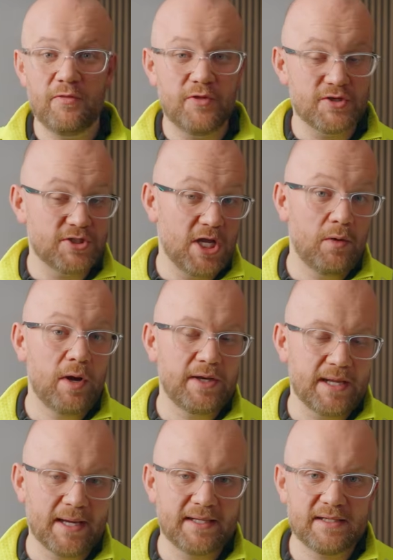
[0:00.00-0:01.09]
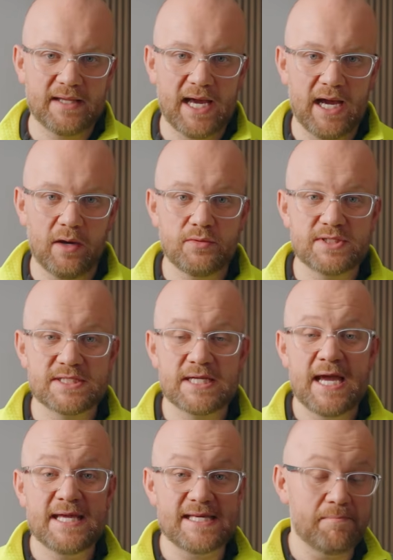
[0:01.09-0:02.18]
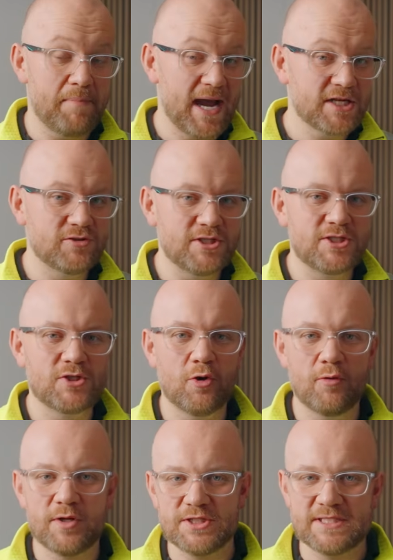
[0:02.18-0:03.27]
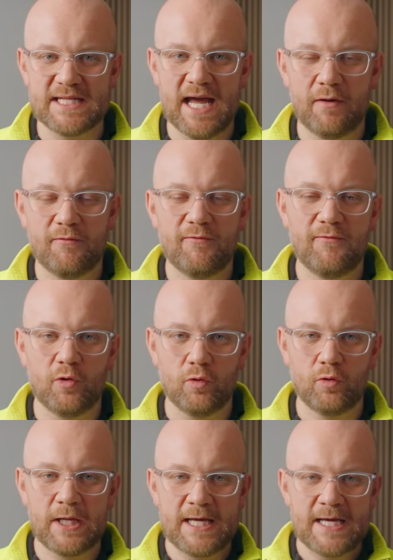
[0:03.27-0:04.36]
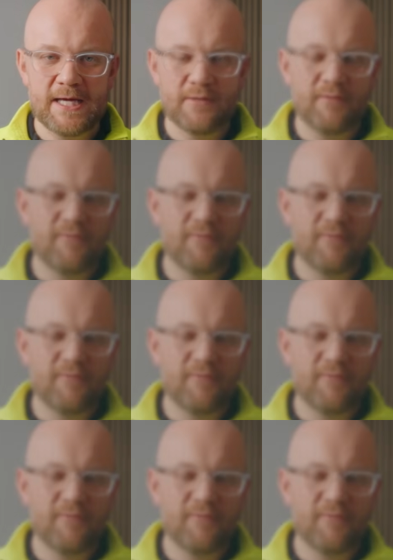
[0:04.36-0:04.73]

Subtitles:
There's no demand in the house. Your battery storage is now full. The